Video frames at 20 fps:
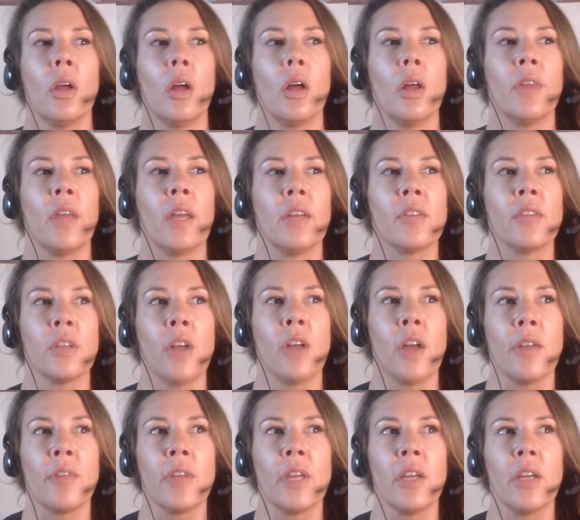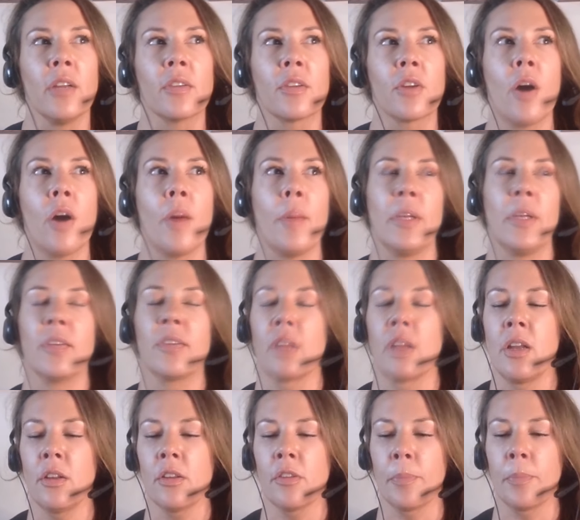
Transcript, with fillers: there's a lot of it is common sense,